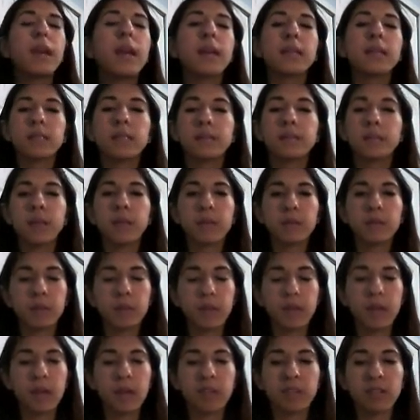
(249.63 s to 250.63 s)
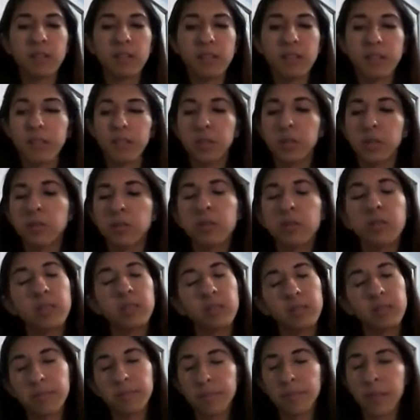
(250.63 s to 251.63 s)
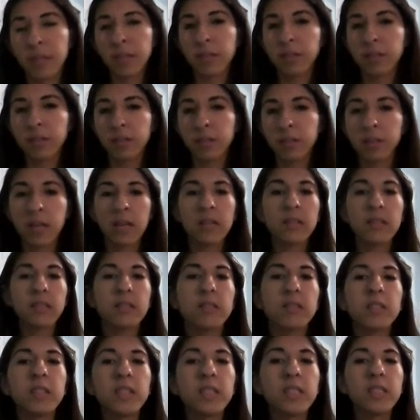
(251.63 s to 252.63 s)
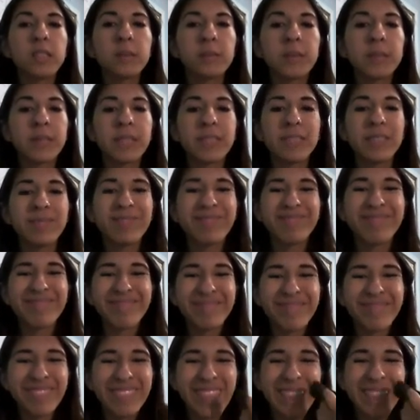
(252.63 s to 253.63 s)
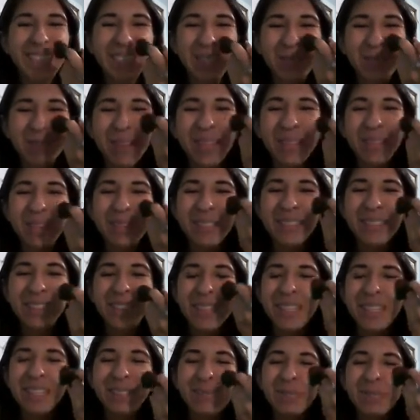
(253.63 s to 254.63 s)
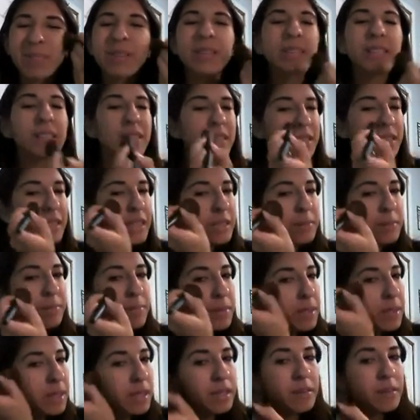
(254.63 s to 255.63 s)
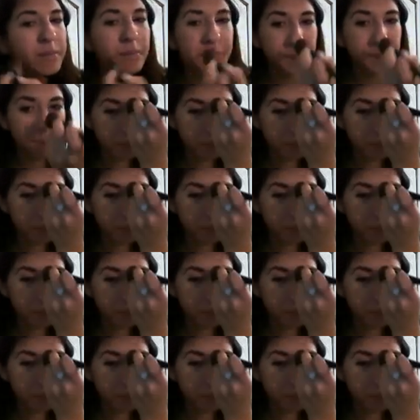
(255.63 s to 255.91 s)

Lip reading: And sometimes what I also like to do, I know this is kind of cheesy, but I smile and kind of blend it up there,